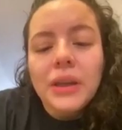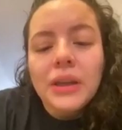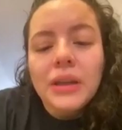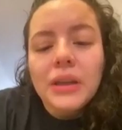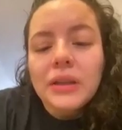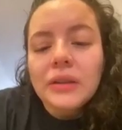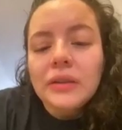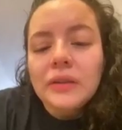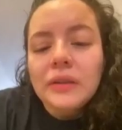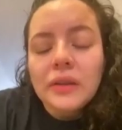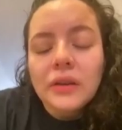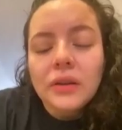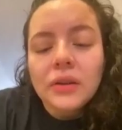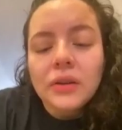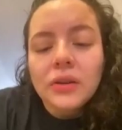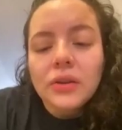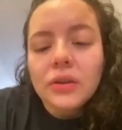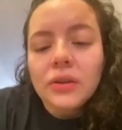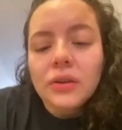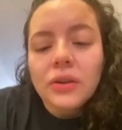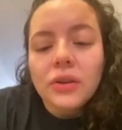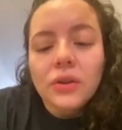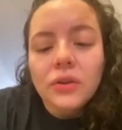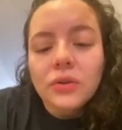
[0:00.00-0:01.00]
mean, it's a
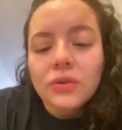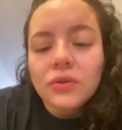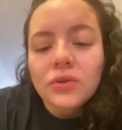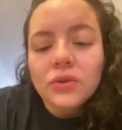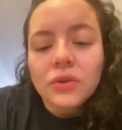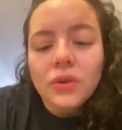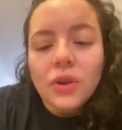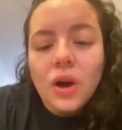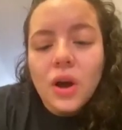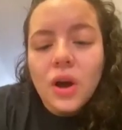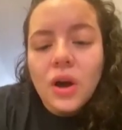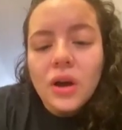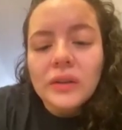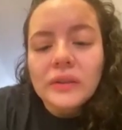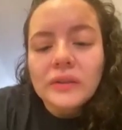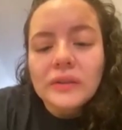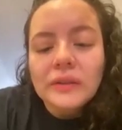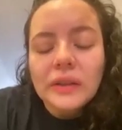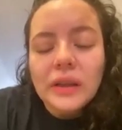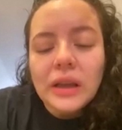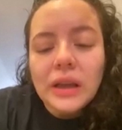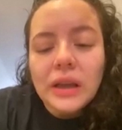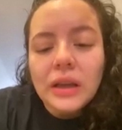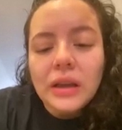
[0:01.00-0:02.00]
huge
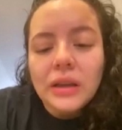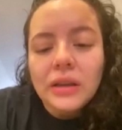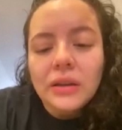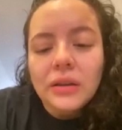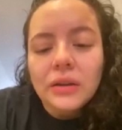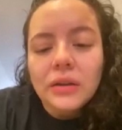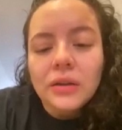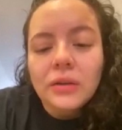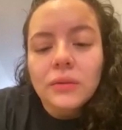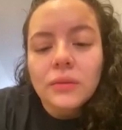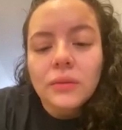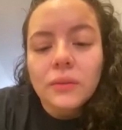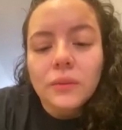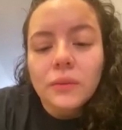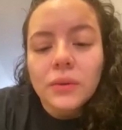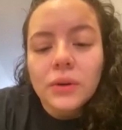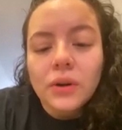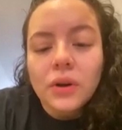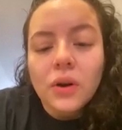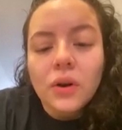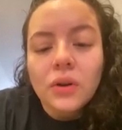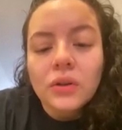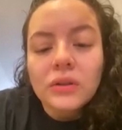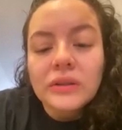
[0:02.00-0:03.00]
loss and
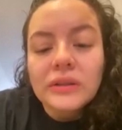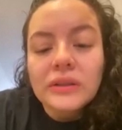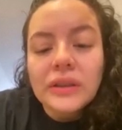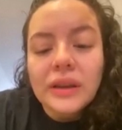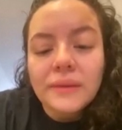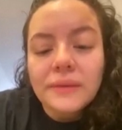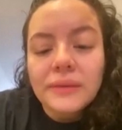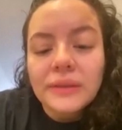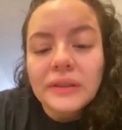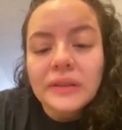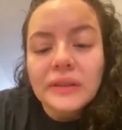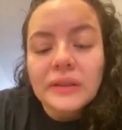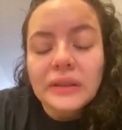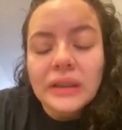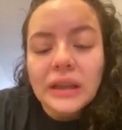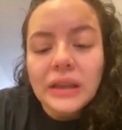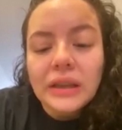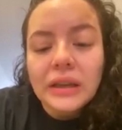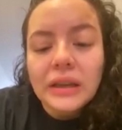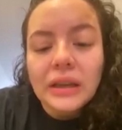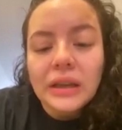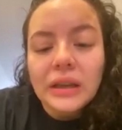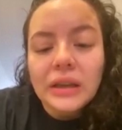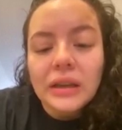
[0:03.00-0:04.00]
we're all
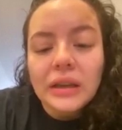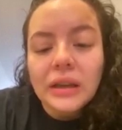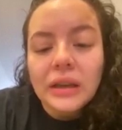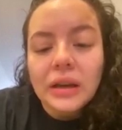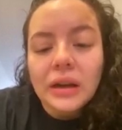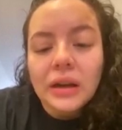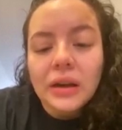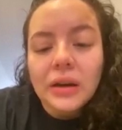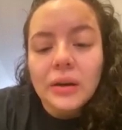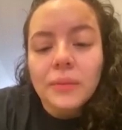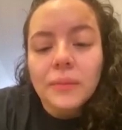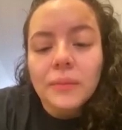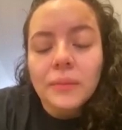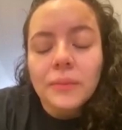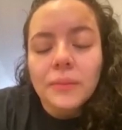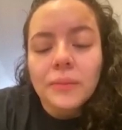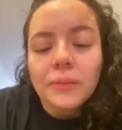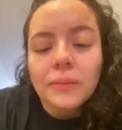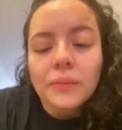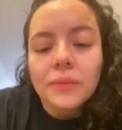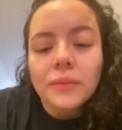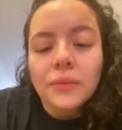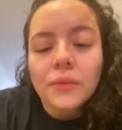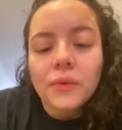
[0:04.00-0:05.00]
devastated.
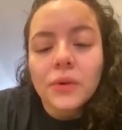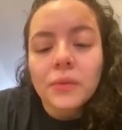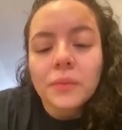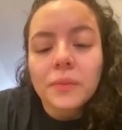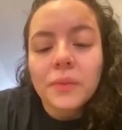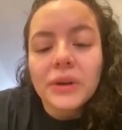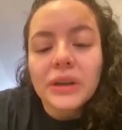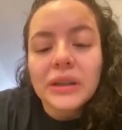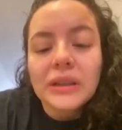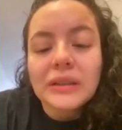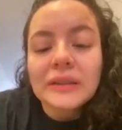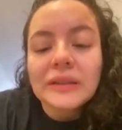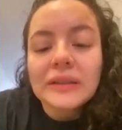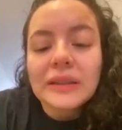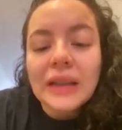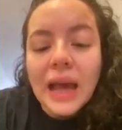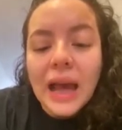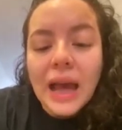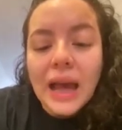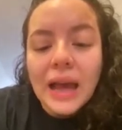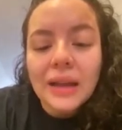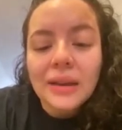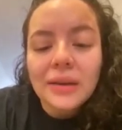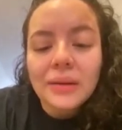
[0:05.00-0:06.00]
We're pretty
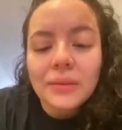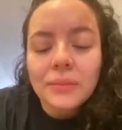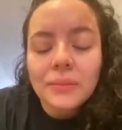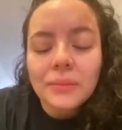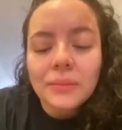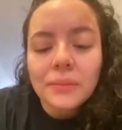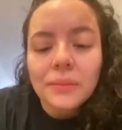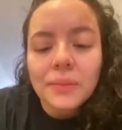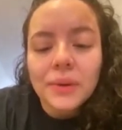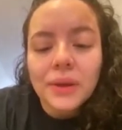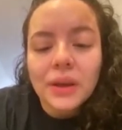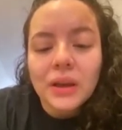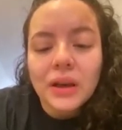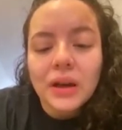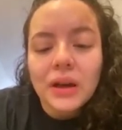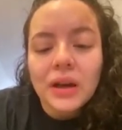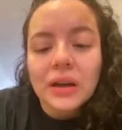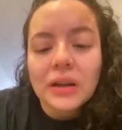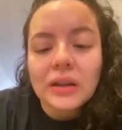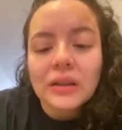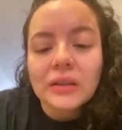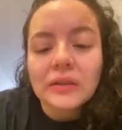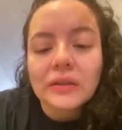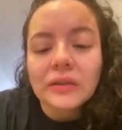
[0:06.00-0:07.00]
sad
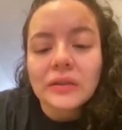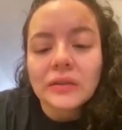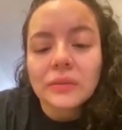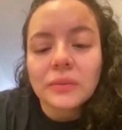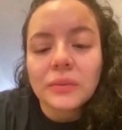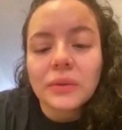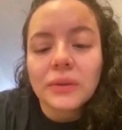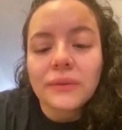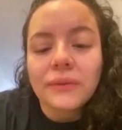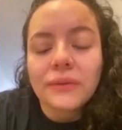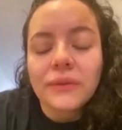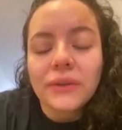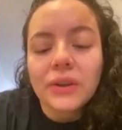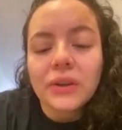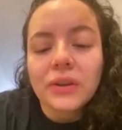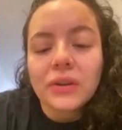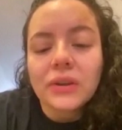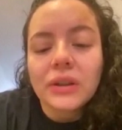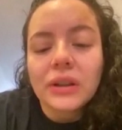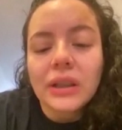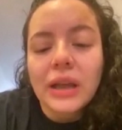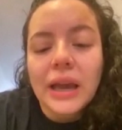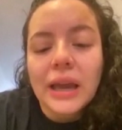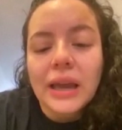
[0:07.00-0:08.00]
because we
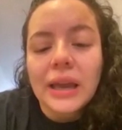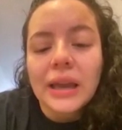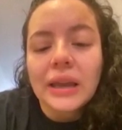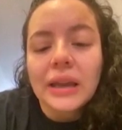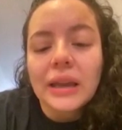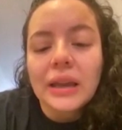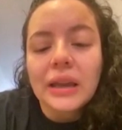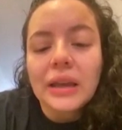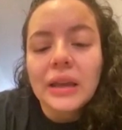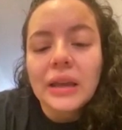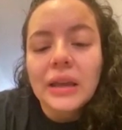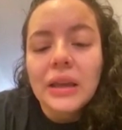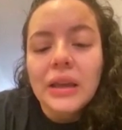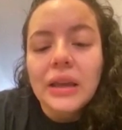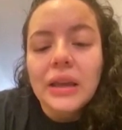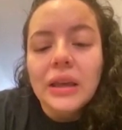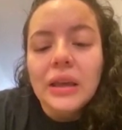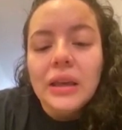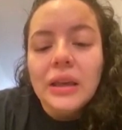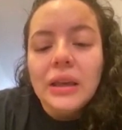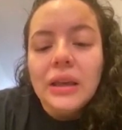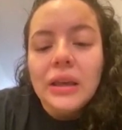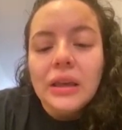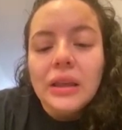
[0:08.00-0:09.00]
feel like
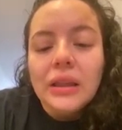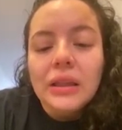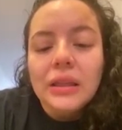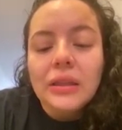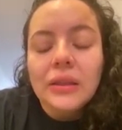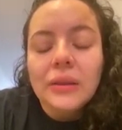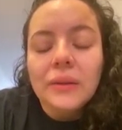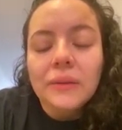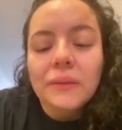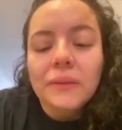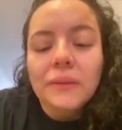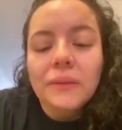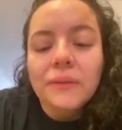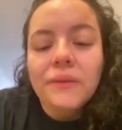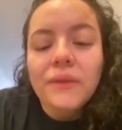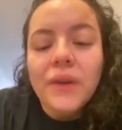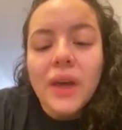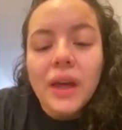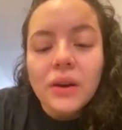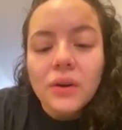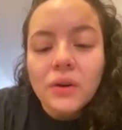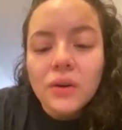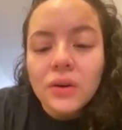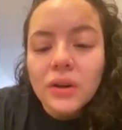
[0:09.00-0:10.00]
the
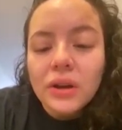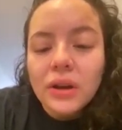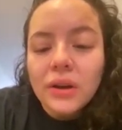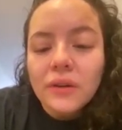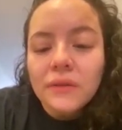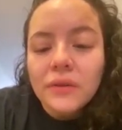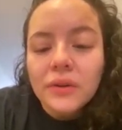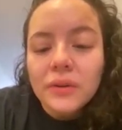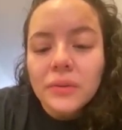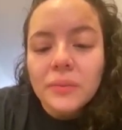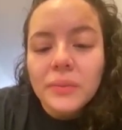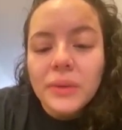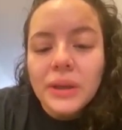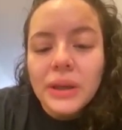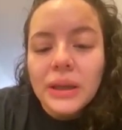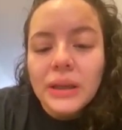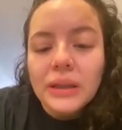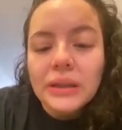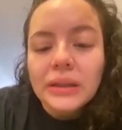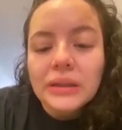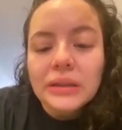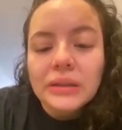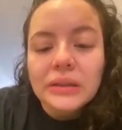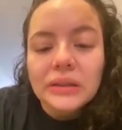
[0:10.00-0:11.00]
federal
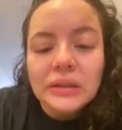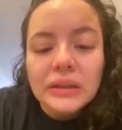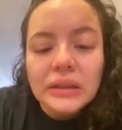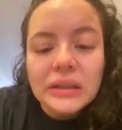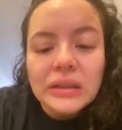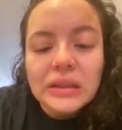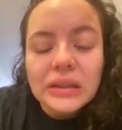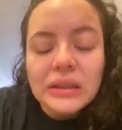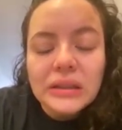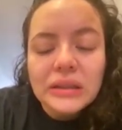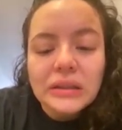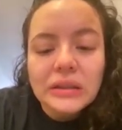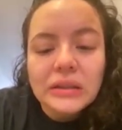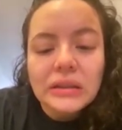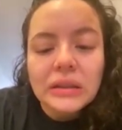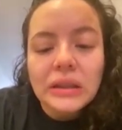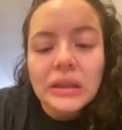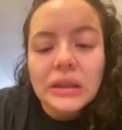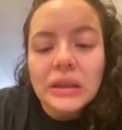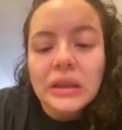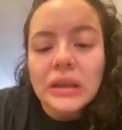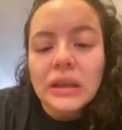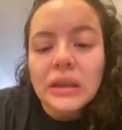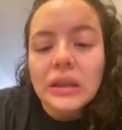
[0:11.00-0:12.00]
government, the
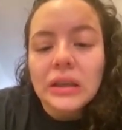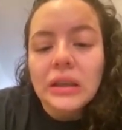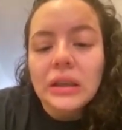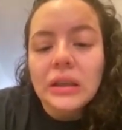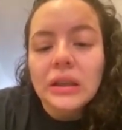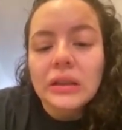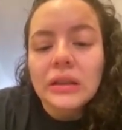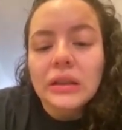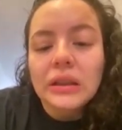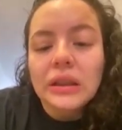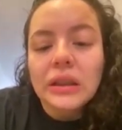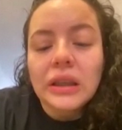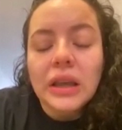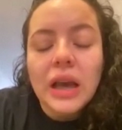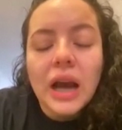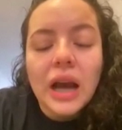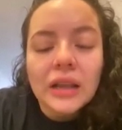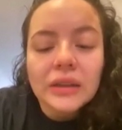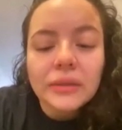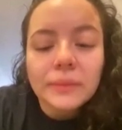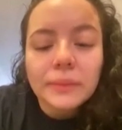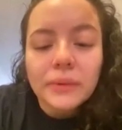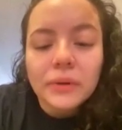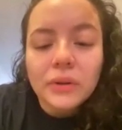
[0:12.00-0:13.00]
CDC, the
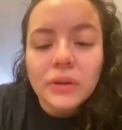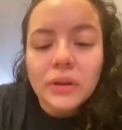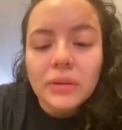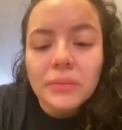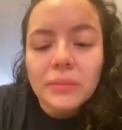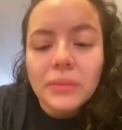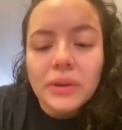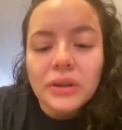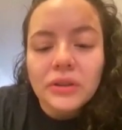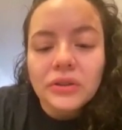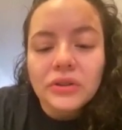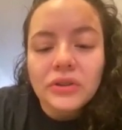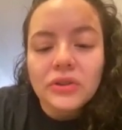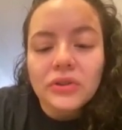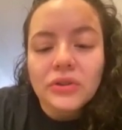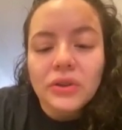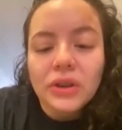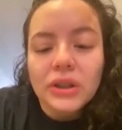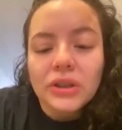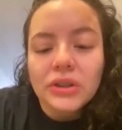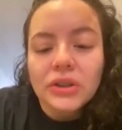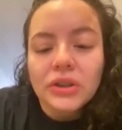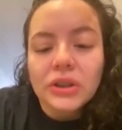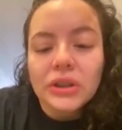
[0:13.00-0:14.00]
hospital
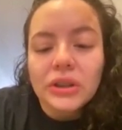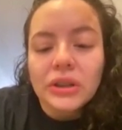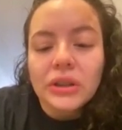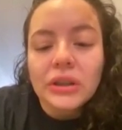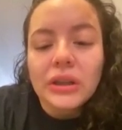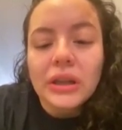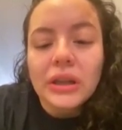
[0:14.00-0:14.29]
administration,